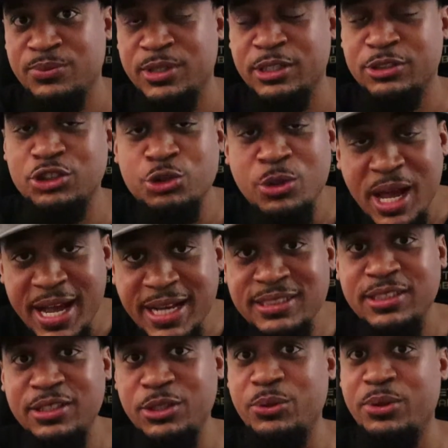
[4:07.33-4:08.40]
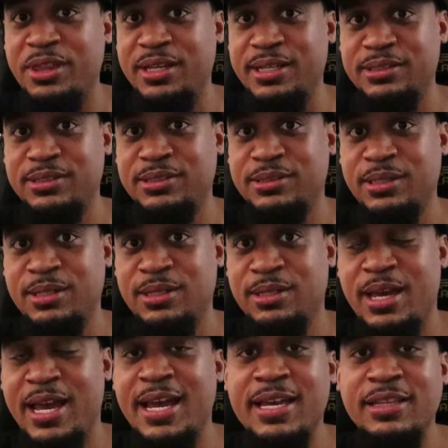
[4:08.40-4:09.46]
They're trying to do this,
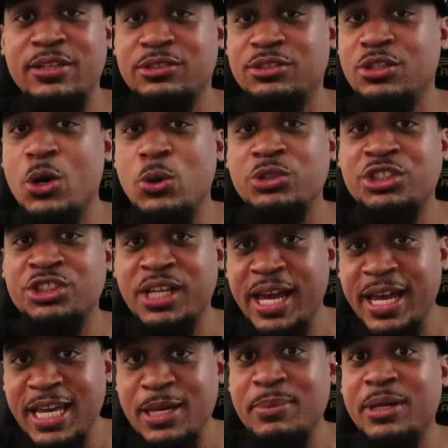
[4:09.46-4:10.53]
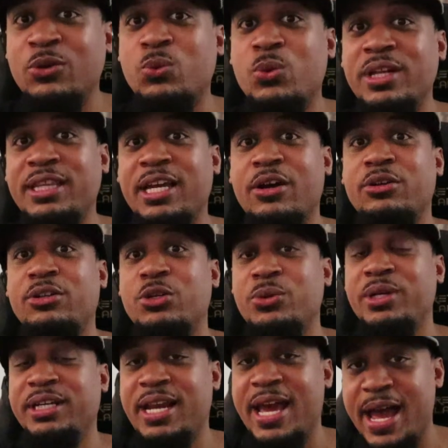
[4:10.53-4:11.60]
and there's no shame in what they're
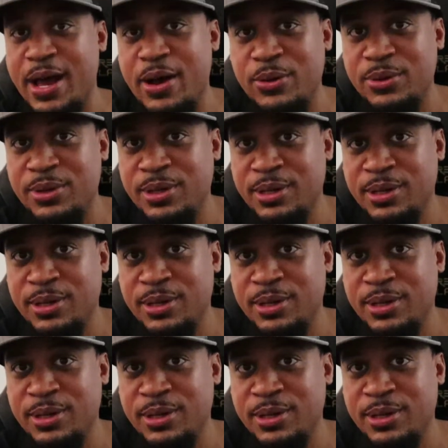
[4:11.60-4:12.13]
doing now.